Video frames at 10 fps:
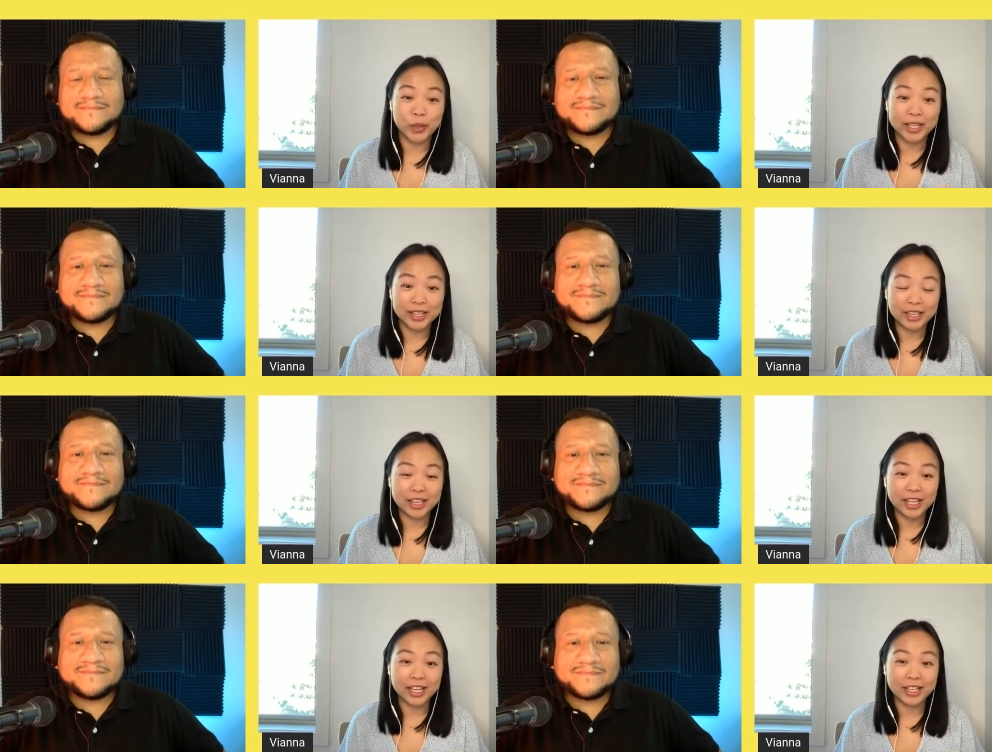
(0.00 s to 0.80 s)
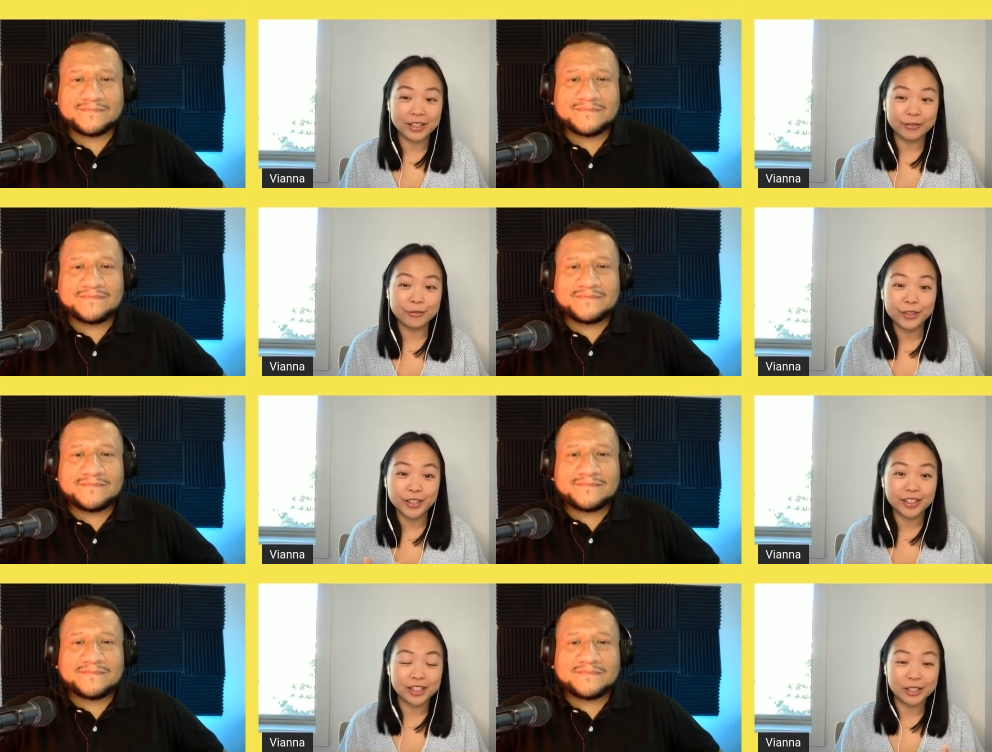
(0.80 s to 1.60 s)
Speaker 1: when they
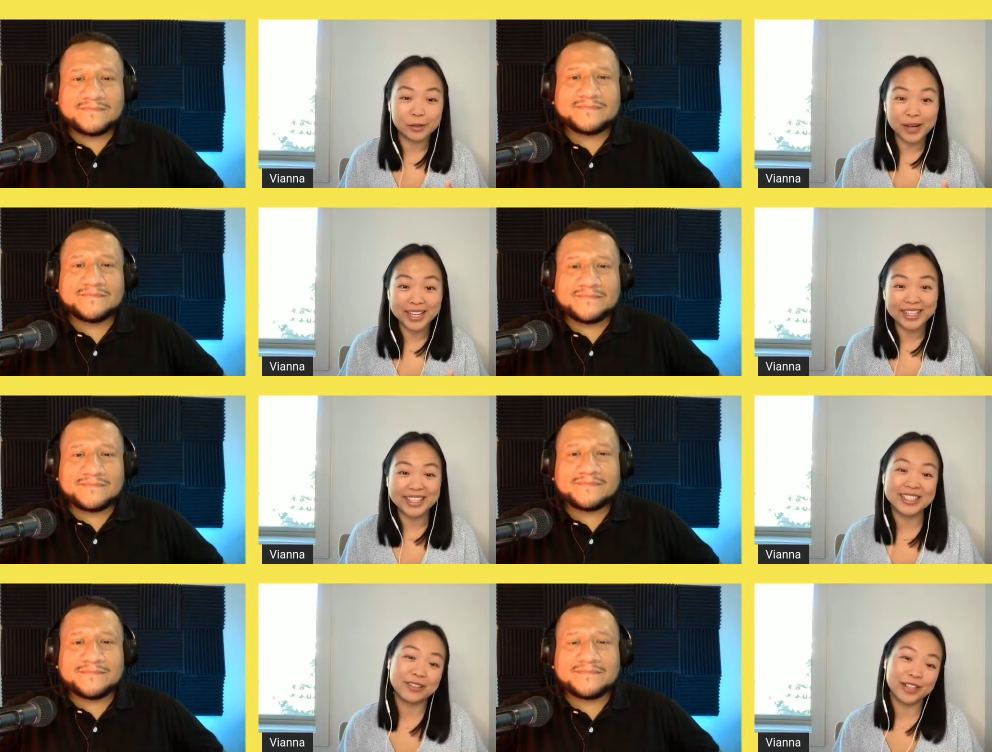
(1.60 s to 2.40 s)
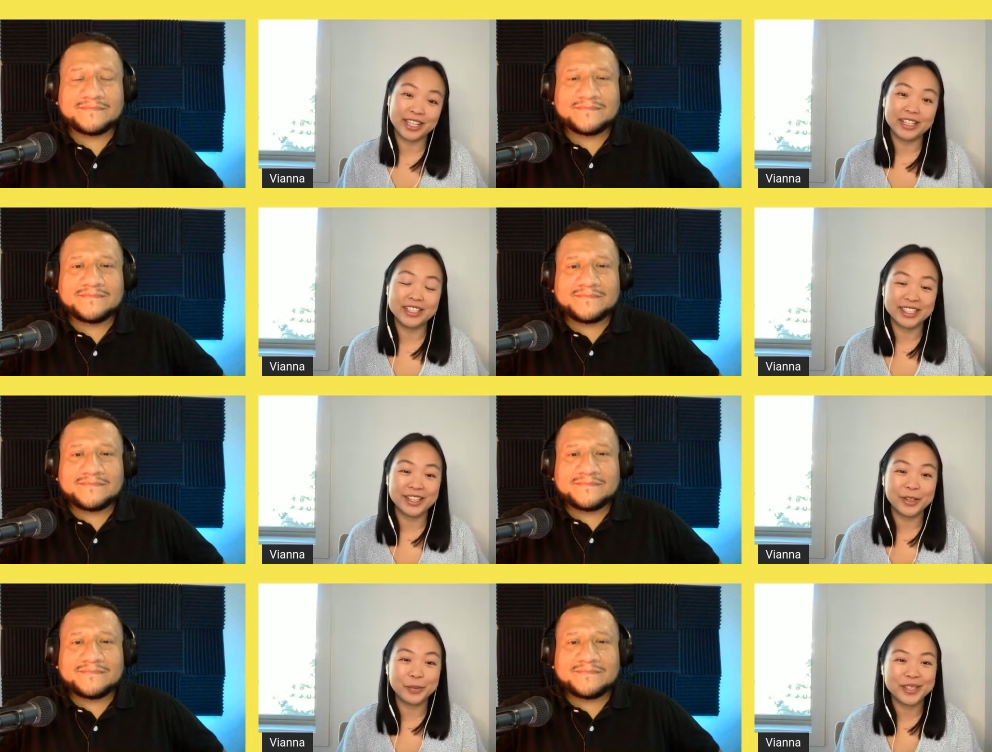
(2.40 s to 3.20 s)
feel that they're ready because every kid is
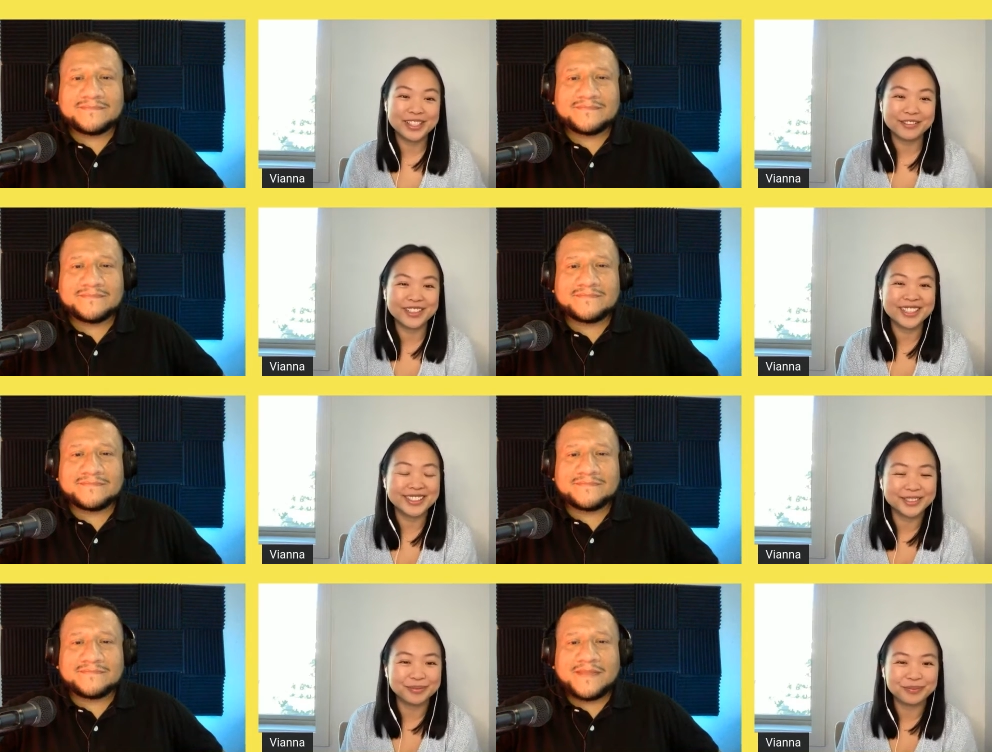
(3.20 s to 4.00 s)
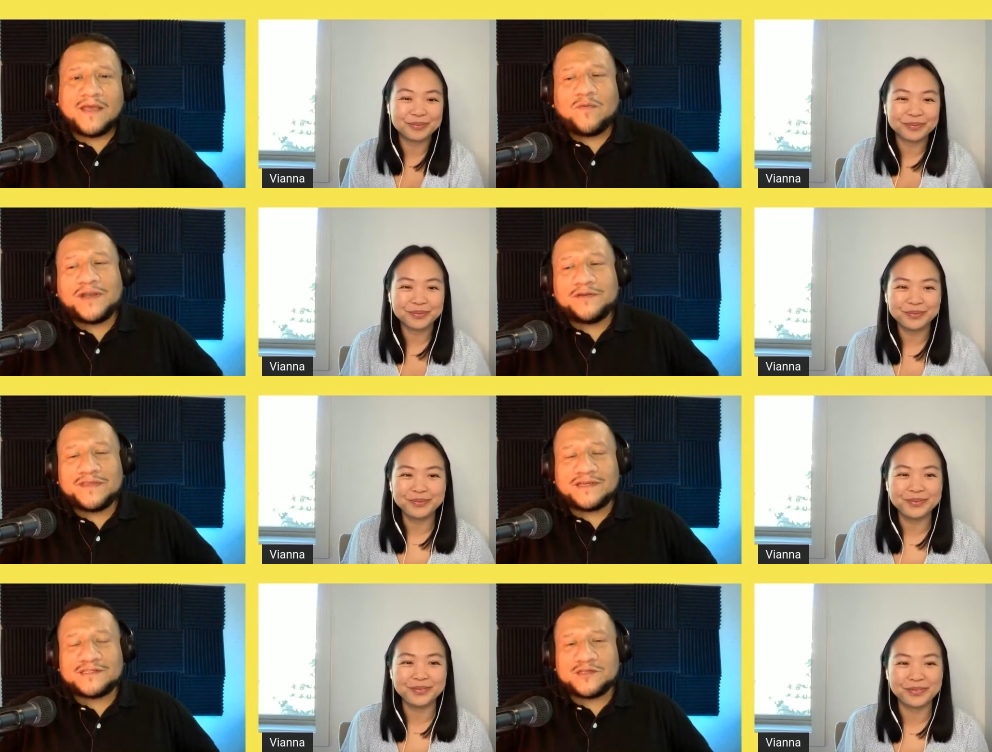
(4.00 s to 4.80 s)
a little bit different
Speaker 2: why do you think
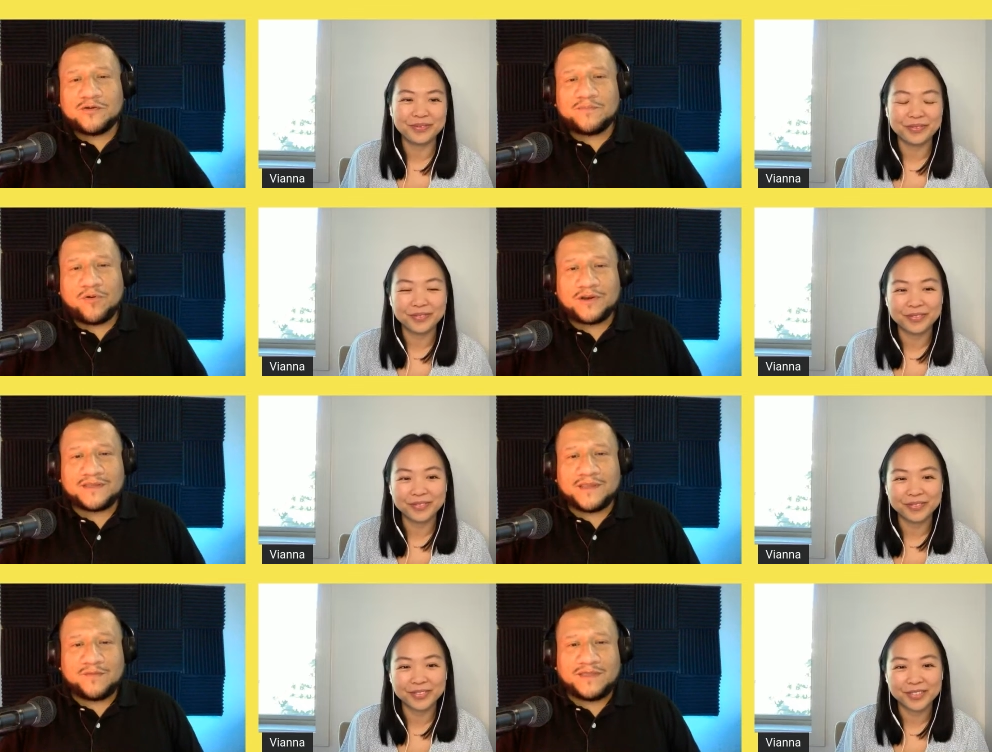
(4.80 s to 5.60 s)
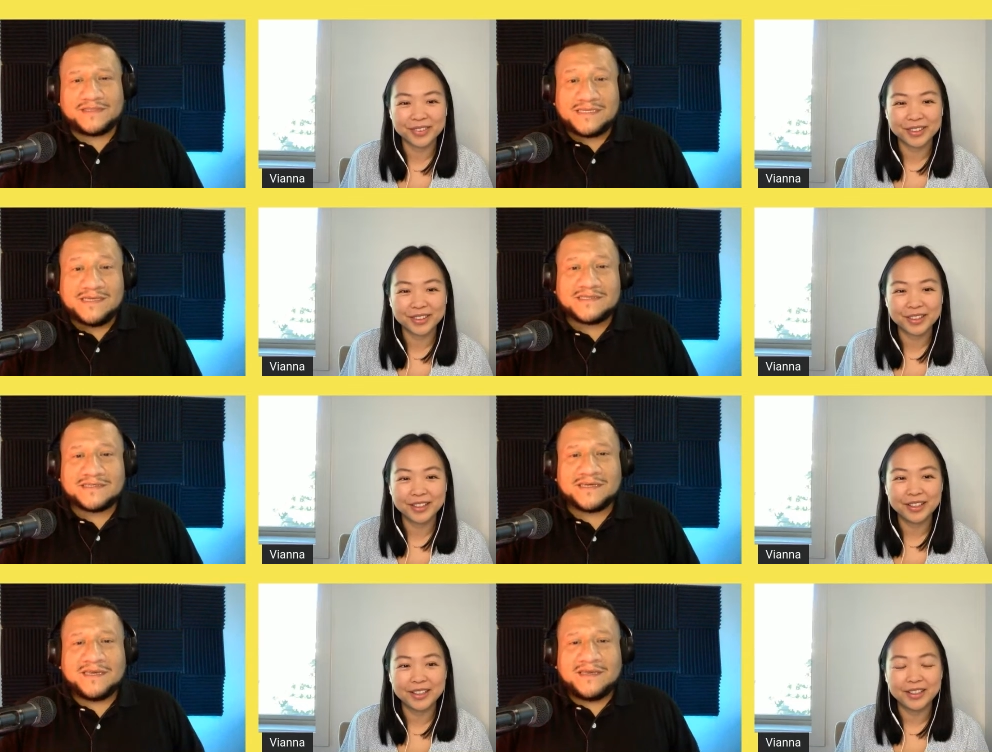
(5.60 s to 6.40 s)
it's so important that we teach
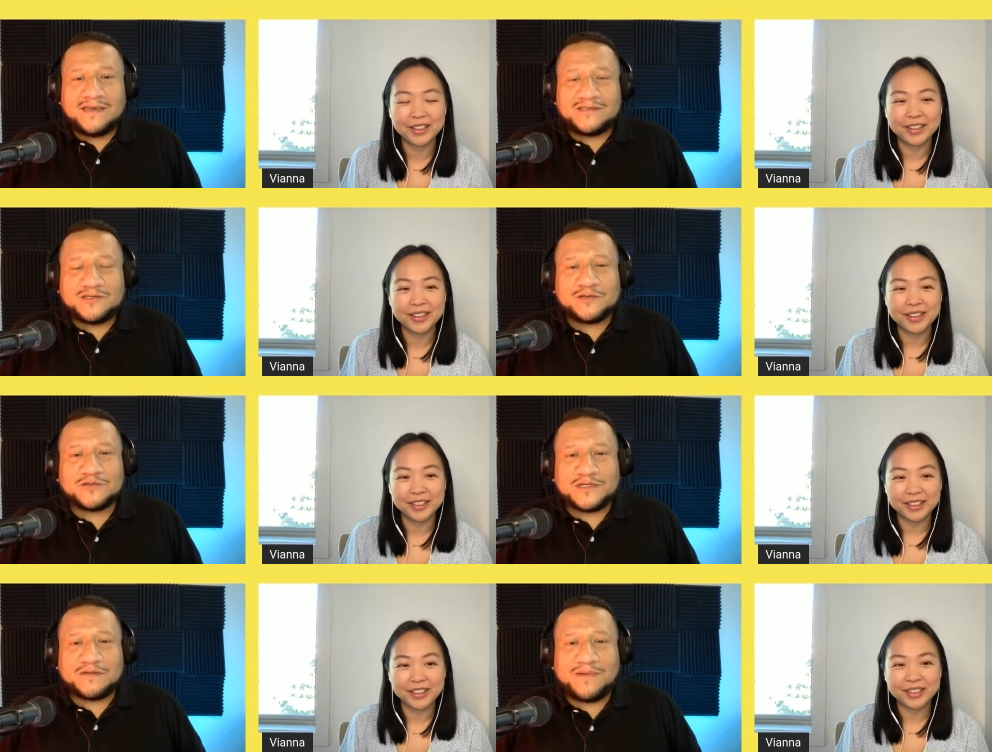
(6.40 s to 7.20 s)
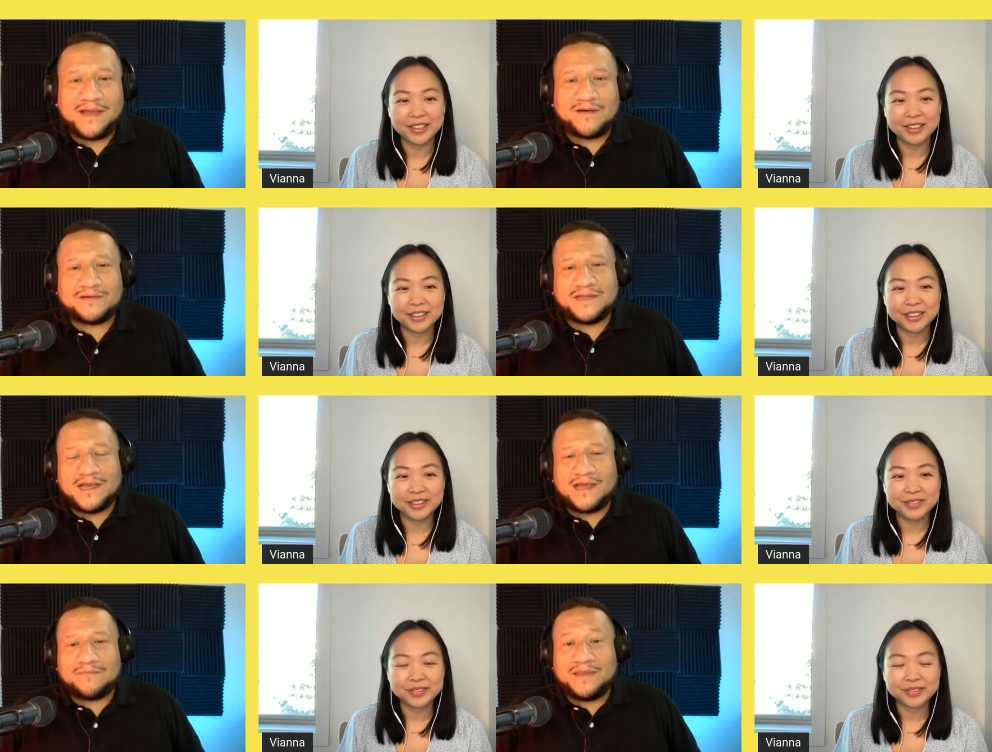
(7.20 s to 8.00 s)
uh, children about
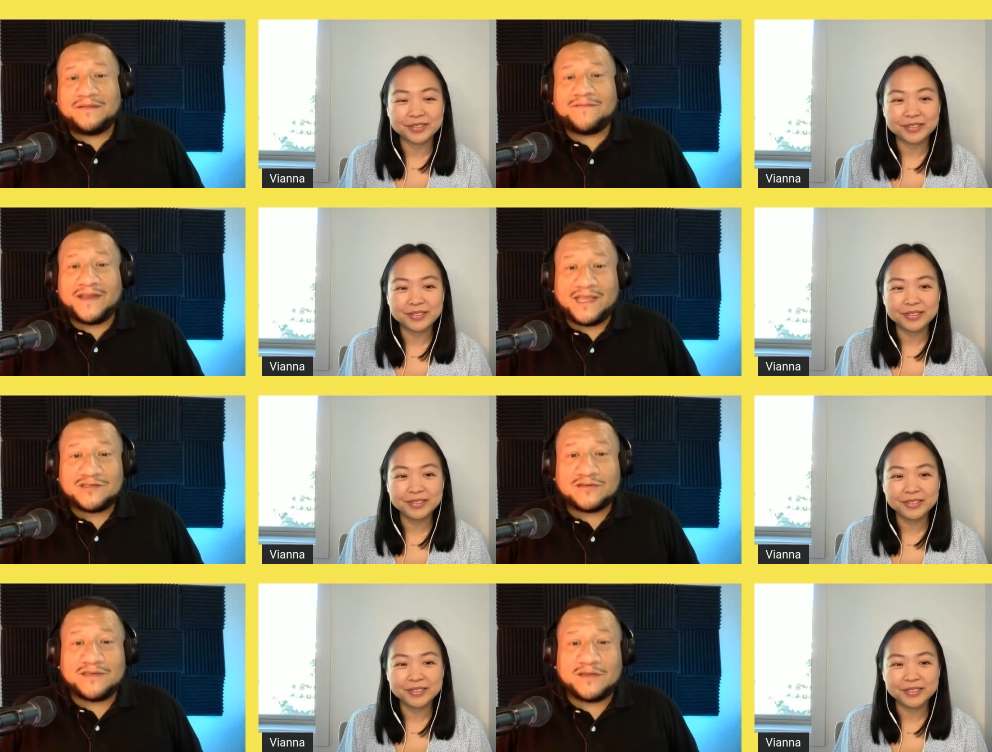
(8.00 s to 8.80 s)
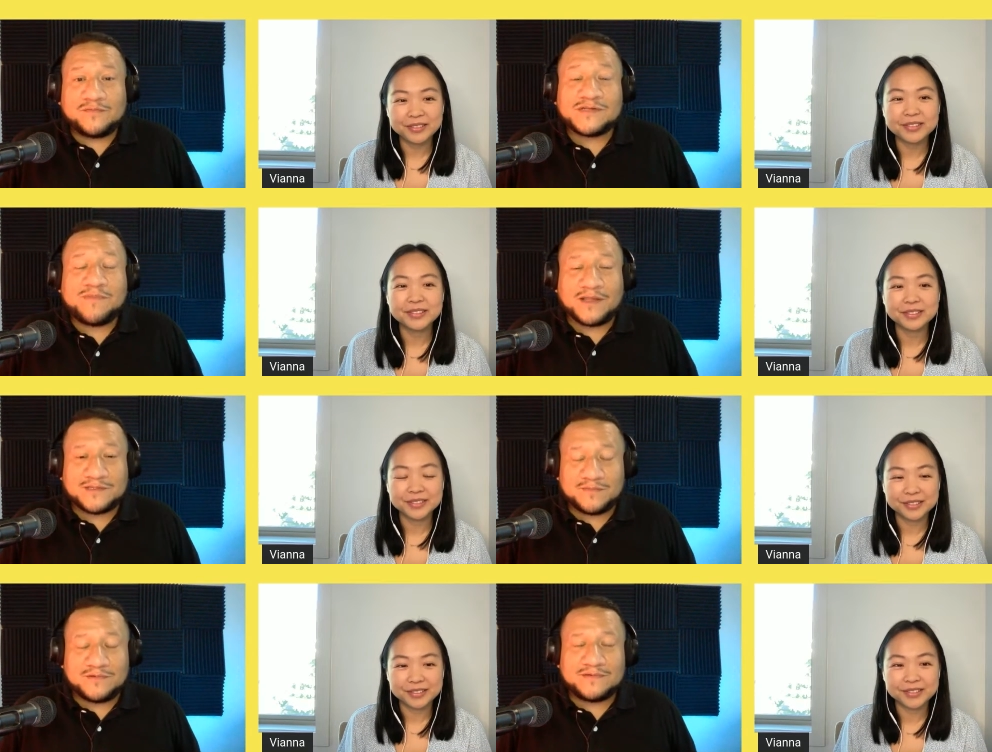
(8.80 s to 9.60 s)
uh, being financially
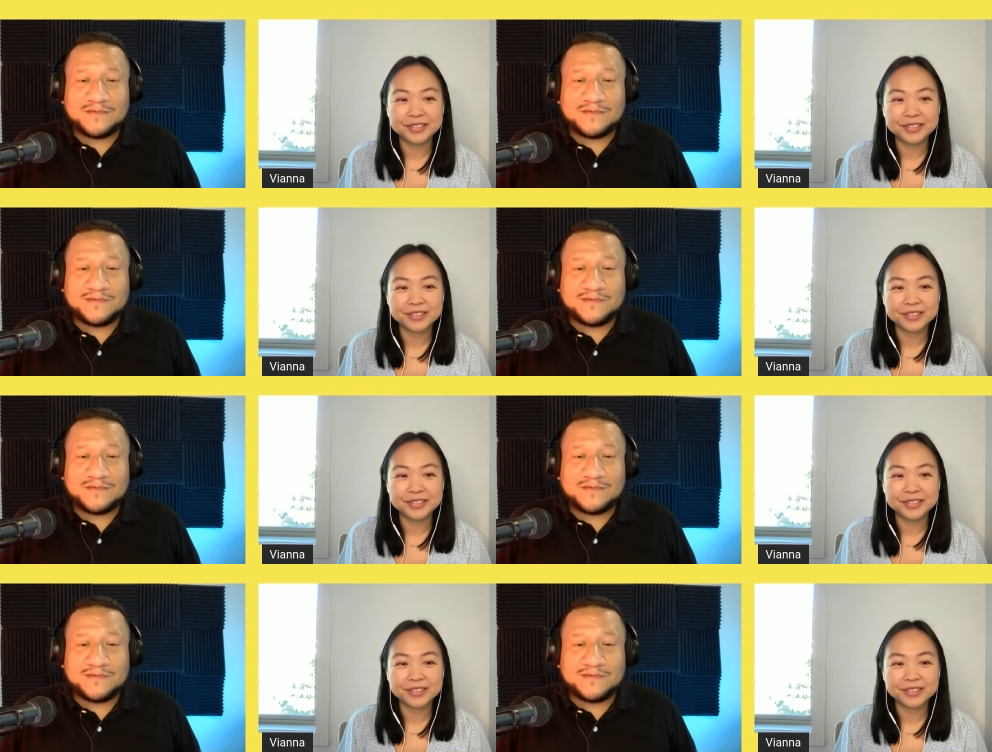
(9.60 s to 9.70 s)
responsible